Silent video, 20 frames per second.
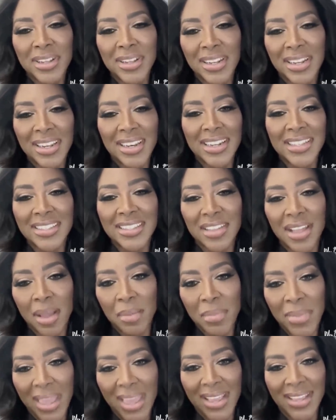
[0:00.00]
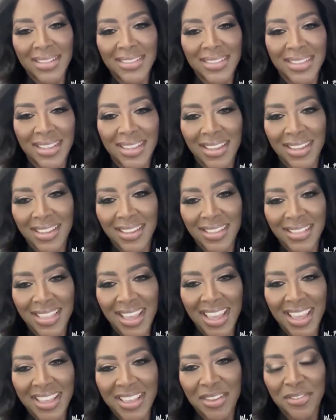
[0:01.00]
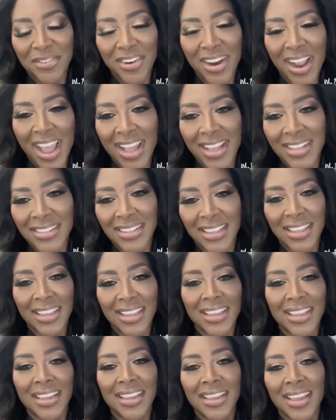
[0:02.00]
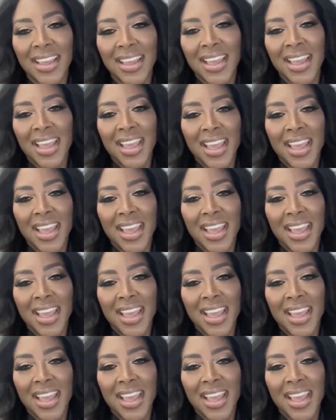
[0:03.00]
Brooklyn is amazing. Thank you for asking.